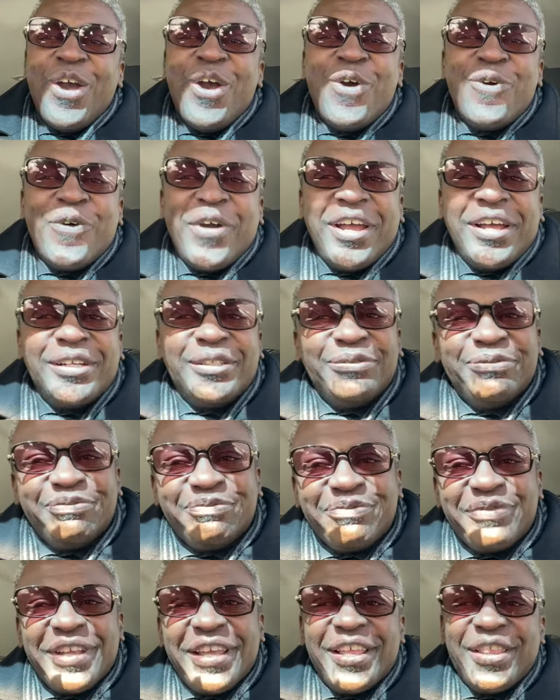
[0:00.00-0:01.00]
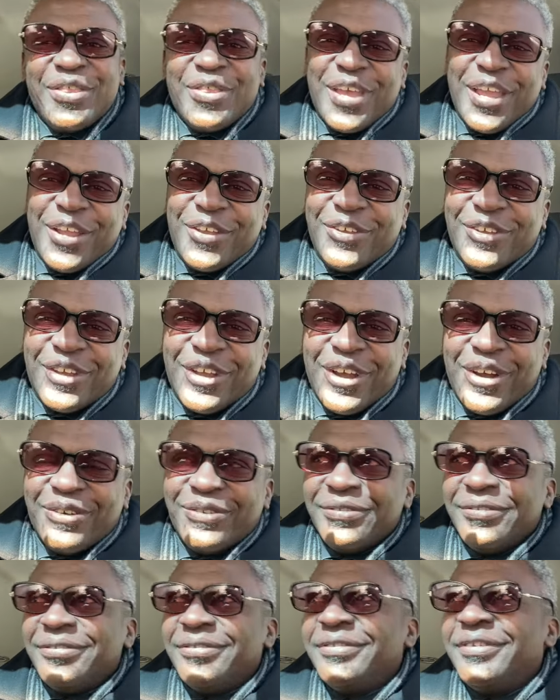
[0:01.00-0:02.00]
Well, there you go.
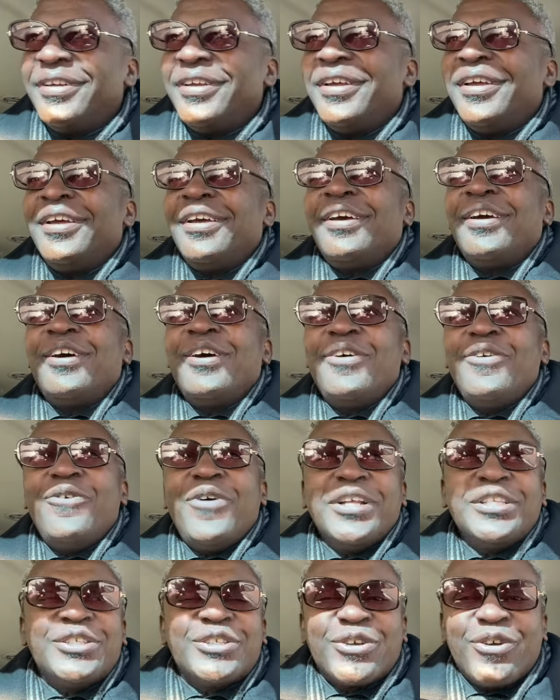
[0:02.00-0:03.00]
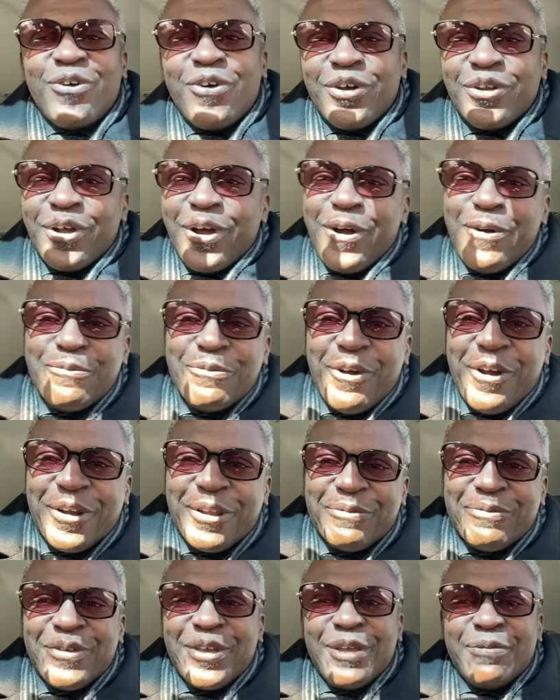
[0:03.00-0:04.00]
What's going on,
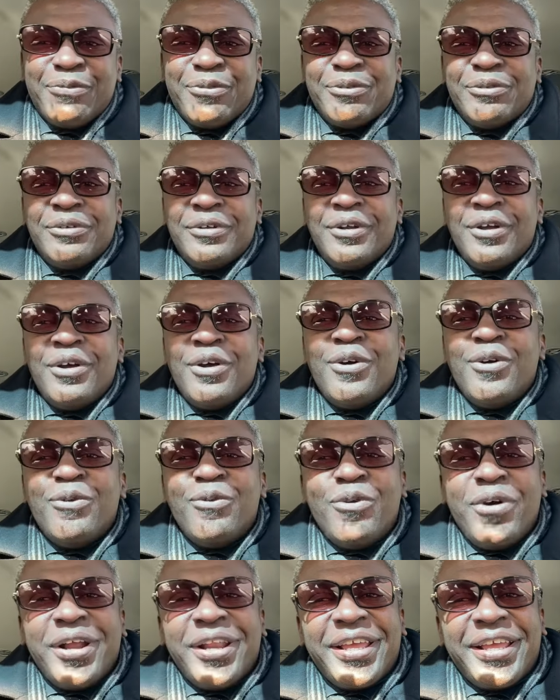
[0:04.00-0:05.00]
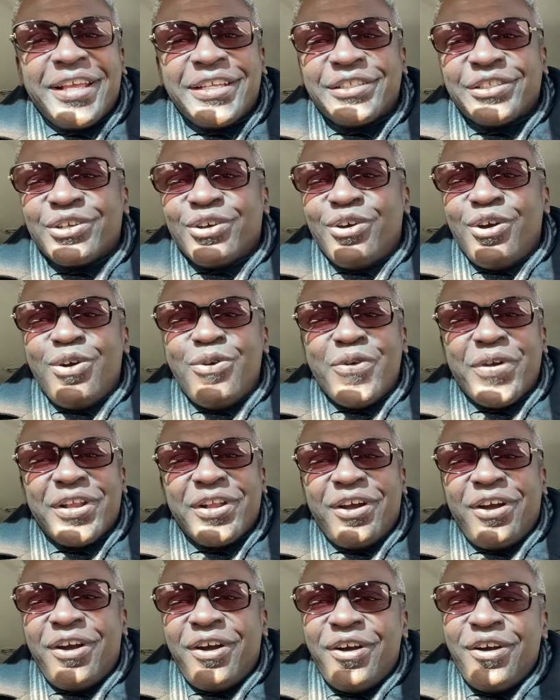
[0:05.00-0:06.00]
party people? What is going
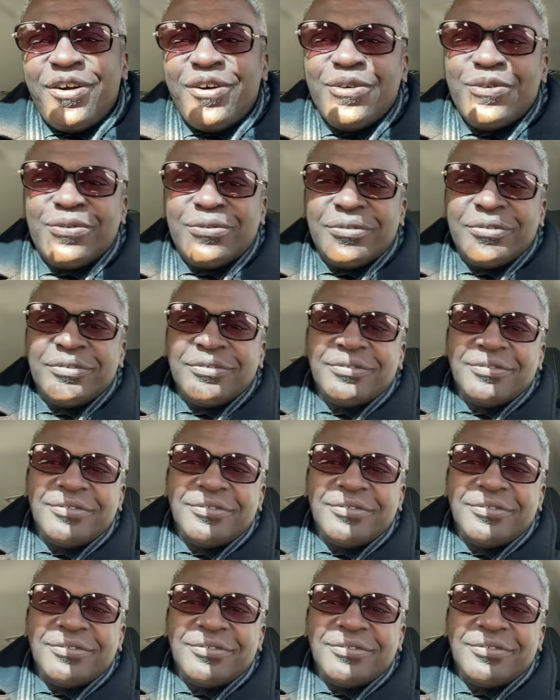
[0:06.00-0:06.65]
on?